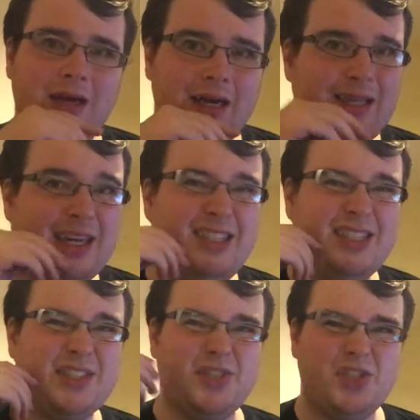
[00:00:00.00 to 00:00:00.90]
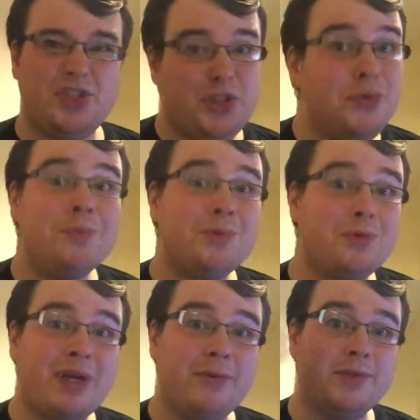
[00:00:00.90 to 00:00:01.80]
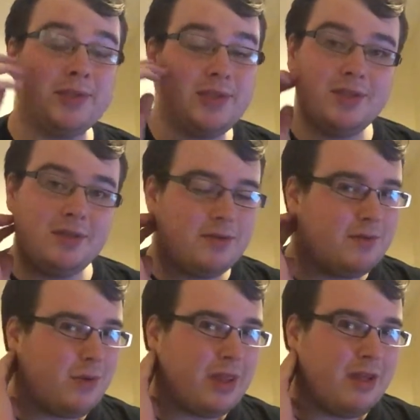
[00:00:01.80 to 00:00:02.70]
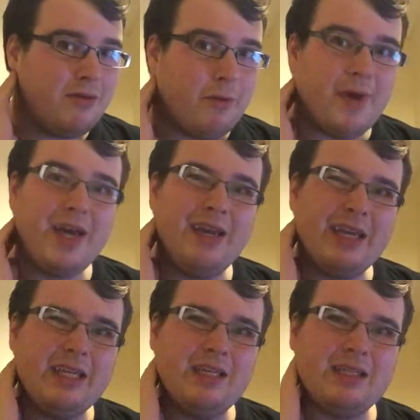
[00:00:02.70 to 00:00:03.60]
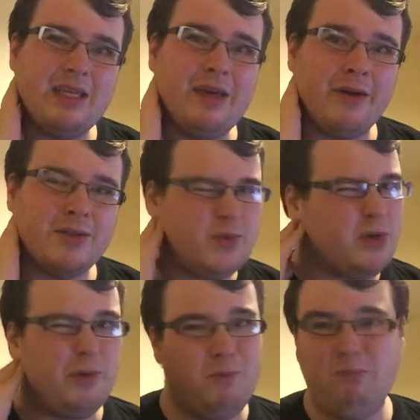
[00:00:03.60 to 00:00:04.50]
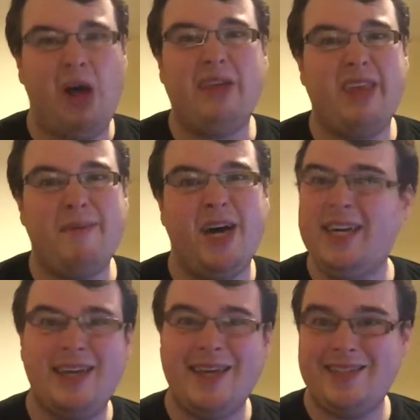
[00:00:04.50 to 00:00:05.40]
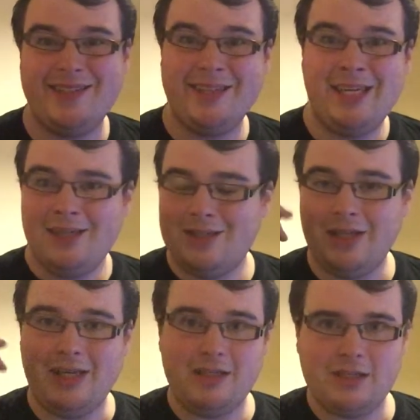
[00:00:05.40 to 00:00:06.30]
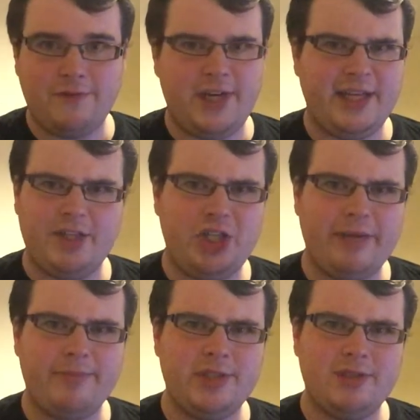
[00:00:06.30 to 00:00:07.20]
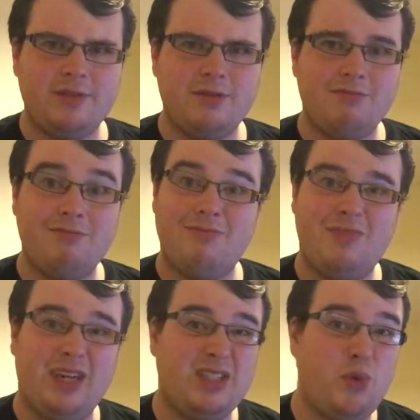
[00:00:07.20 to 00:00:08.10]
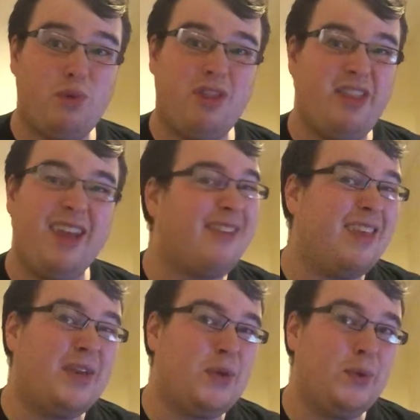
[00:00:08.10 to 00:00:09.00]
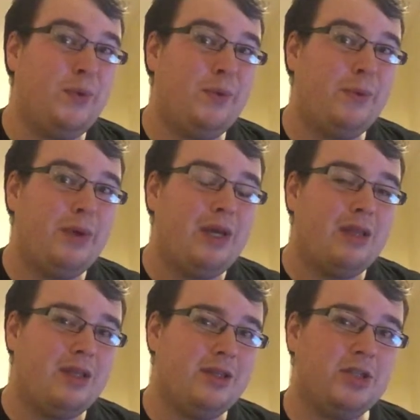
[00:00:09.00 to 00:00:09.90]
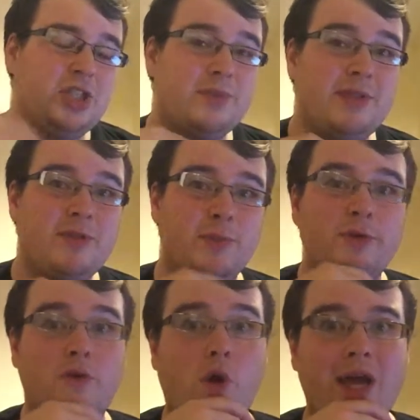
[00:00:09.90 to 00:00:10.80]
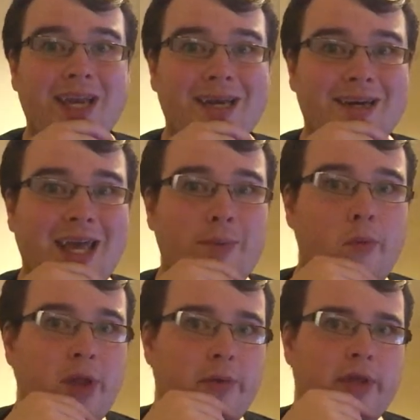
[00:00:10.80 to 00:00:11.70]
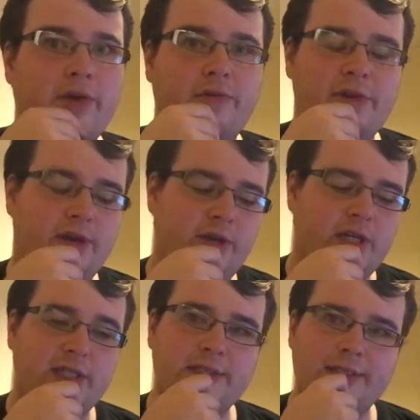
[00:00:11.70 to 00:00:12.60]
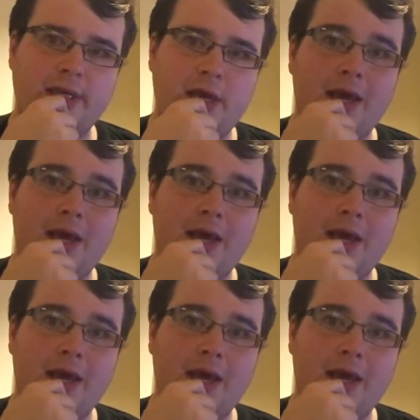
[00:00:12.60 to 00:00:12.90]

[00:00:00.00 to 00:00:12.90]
I assumed when they were mining it, I was wondering, why are they mining it? Do they need it to fly the ships? I don't think they do. The ships seem to move quite capably without fairy dust.